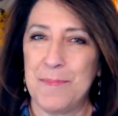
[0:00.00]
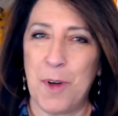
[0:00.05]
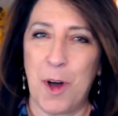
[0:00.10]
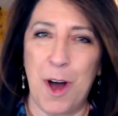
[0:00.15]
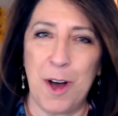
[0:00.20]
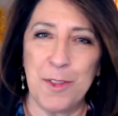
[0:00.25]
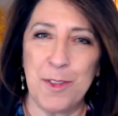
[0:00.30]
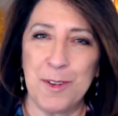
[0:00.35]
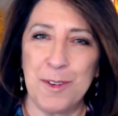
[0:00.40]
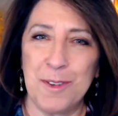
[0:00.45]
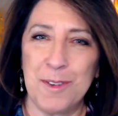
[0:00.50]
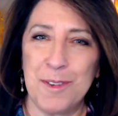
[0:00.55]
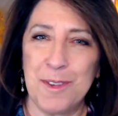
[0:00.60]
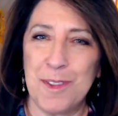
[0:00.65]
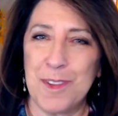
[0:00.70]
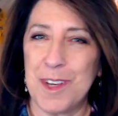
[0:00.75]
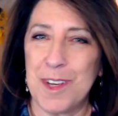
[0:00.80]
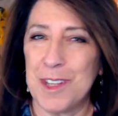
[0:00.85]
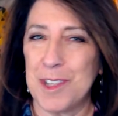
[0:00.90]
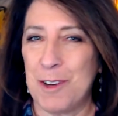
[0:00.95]
author,
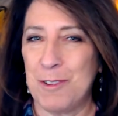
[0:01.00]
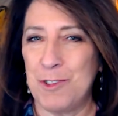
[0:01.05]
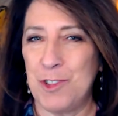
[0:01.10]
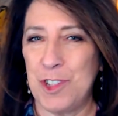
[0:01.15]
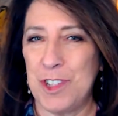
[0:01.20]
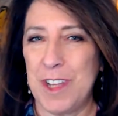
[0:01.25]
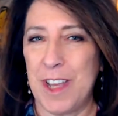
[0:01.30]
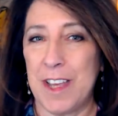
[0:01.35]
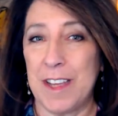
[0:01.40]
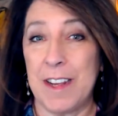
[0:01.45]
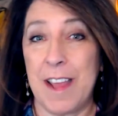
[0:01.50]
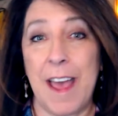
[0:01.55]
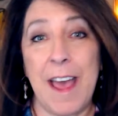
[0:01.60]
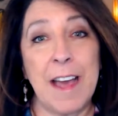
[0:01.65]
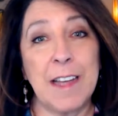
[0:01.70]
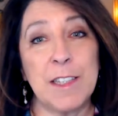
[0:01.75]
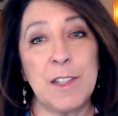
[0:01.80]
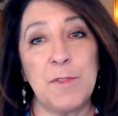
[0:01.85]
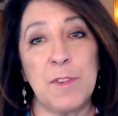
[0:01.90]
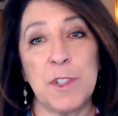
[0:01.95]
theologian, and
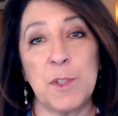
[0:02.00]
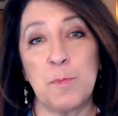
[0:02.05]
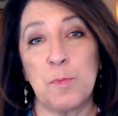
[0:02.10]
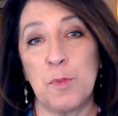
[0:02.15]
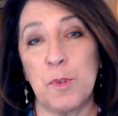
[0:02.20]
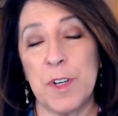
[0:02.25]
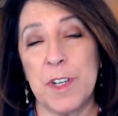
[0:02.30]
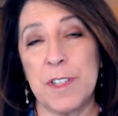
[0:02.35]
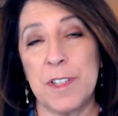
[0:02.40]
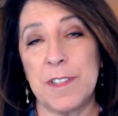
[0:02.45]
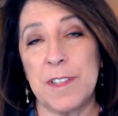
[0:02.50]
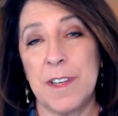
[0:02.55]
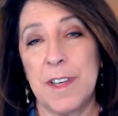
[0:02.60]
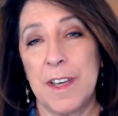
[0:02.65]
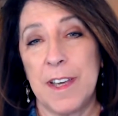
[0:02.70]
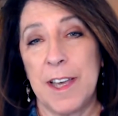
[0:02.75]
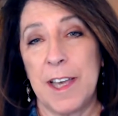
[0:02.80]
activist priest,